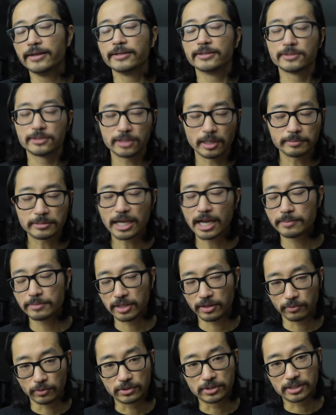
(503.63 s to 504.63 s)
Sometimes
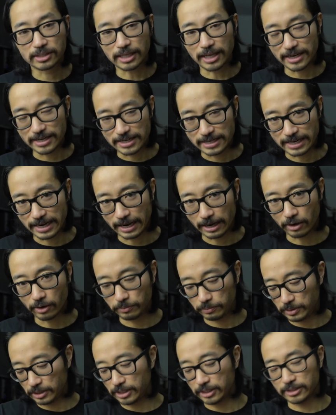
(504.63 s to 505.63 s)
it would slide
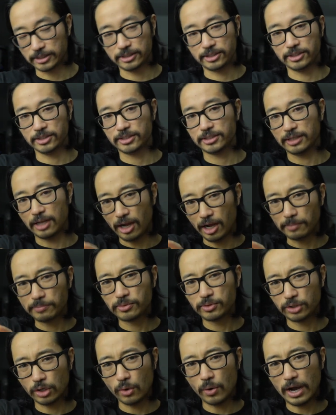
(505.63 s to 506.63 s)
down because it's just up
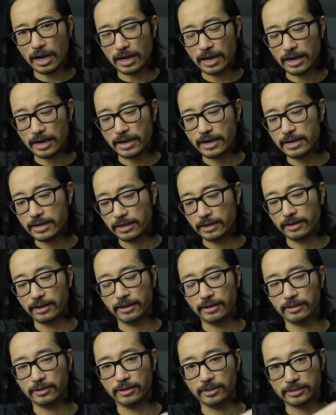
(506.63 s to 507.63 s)
so high.
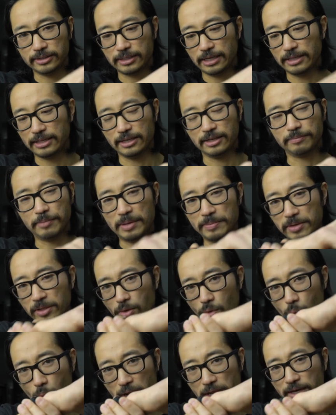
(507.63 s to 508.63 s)
And this, I think maybe
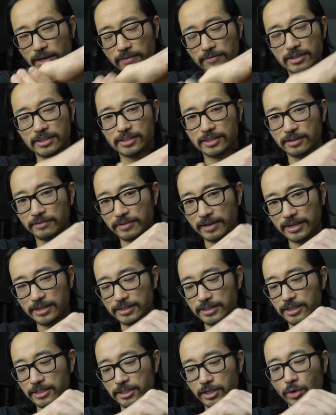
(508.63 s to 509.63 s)
the weight of this
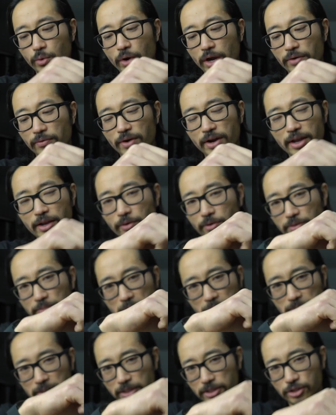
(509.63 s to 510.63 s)
device isn't quite right, or
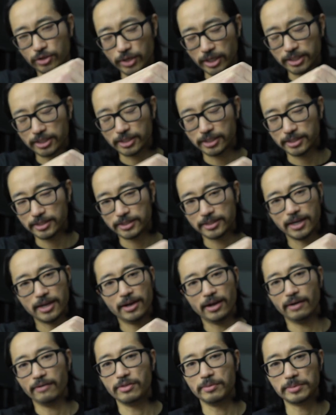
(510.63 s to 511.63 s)
maybe the stretchiness
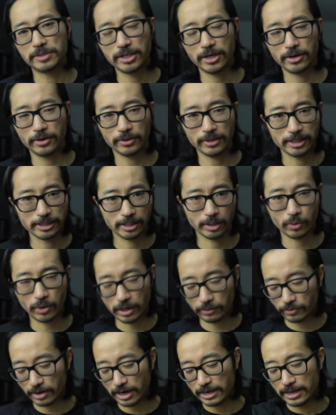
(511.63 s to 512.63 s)
of the material isn't
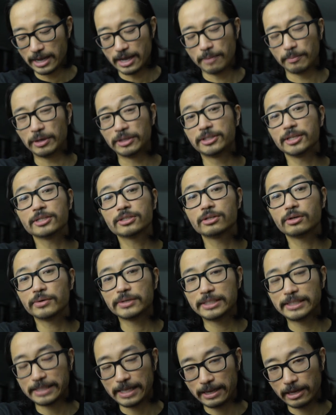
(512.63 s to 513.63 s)
quite right, but it doesn't
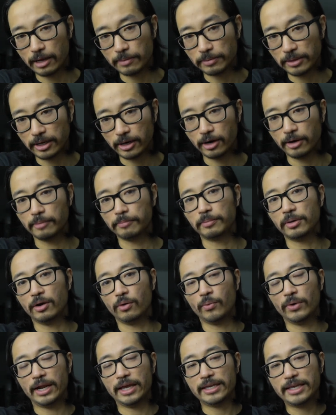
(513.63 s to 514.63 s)
always stay up there.
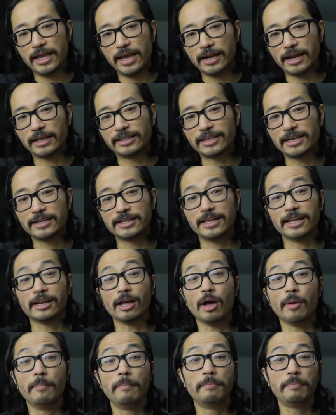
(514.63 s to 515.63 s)
But when I can't, I tend to get
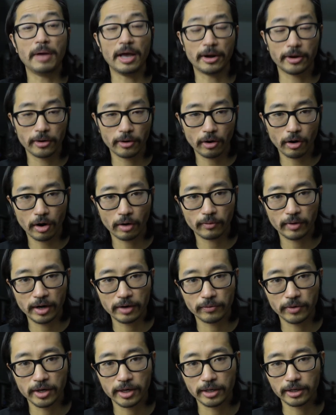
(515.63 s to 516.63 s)
a better heart
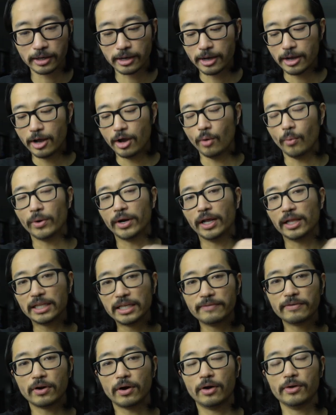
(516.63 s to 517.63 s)
rate reading. When I
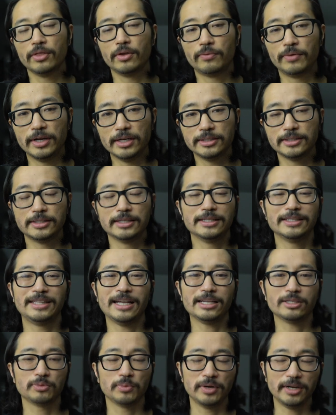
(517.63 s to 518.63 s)
leave it on the wrist,
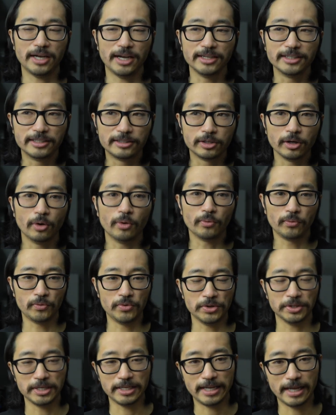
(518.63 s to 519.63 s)
that's when I don't
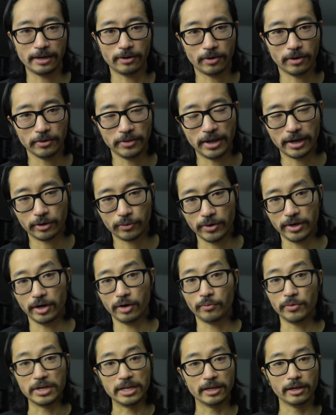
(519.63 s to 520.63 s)
really get all that great
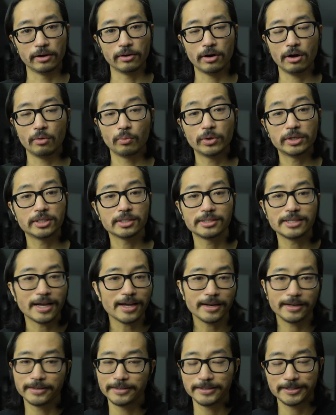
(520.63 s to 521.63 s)
a reading at all, which is
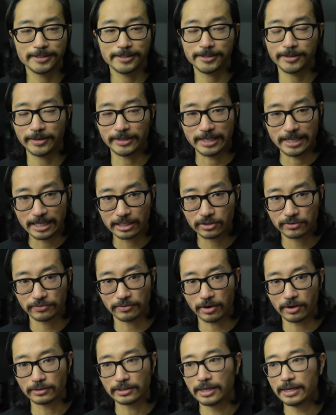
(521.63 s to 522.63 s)
not necessarily its
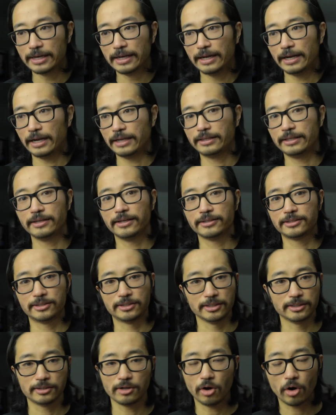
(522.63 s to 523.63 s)
fault. I think it's
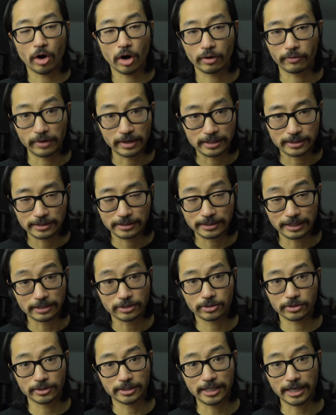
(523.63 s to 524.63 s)
just heart rate
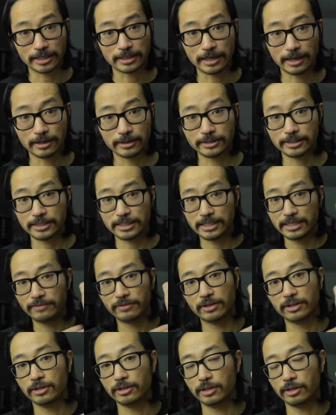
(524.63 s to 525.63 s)
sensor technology.
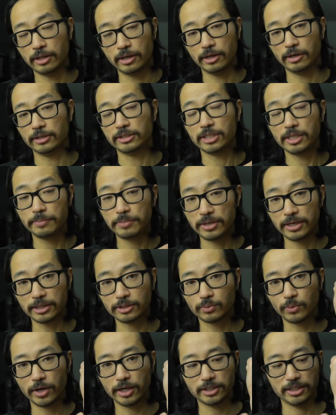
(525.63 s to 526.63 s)
Even the
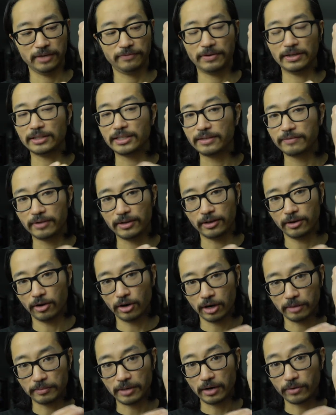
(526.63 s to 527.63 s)
GPS watch, if I leave it
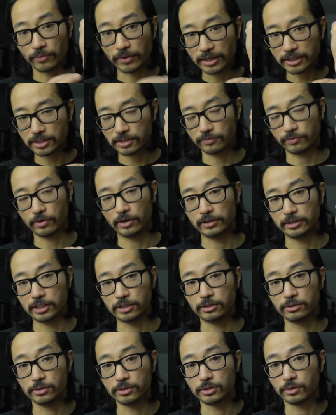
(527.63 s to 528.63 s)
on my wrist, if I
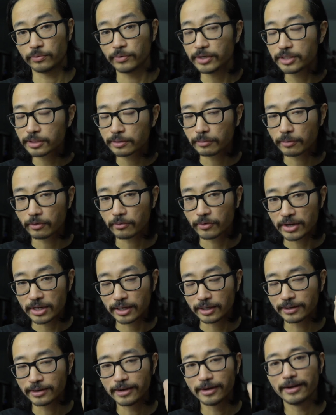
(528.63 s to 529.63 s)
just use the wrist
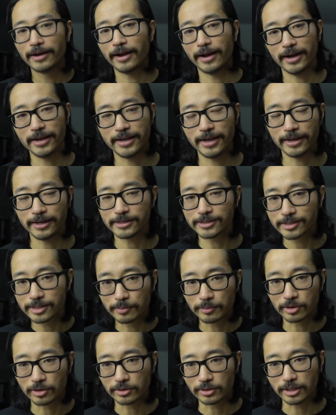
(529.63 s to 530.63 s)
reading, I get a
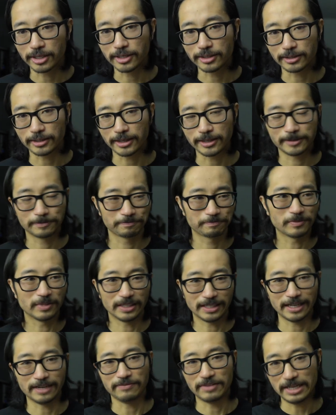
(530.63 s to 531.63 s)
similarly like
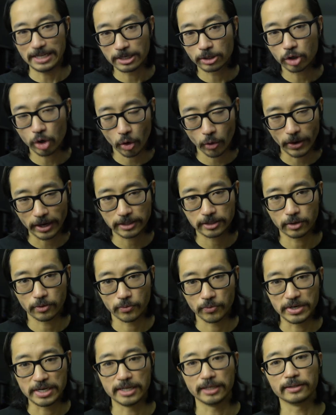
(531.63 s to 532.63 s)
kind of incorrect
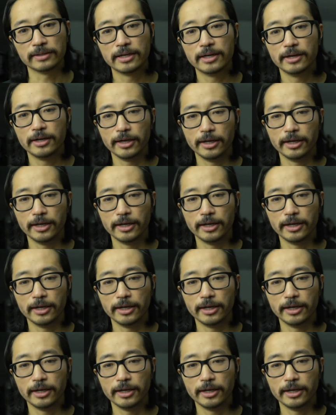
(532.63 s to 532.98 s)
reading.